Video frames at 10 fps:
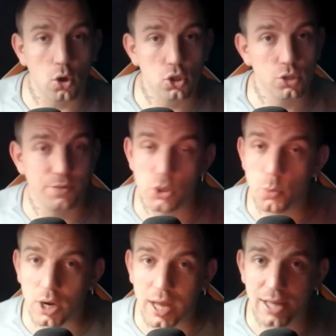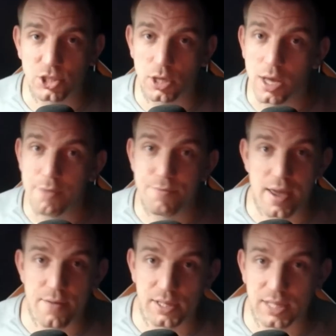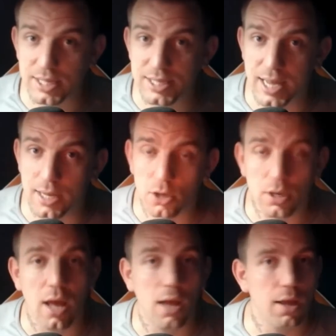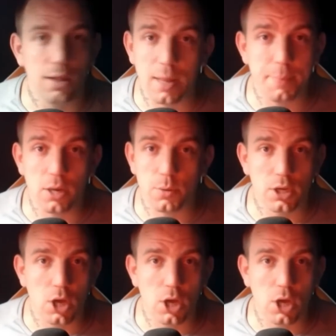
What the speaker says: or something you want to ask further detail on, let me know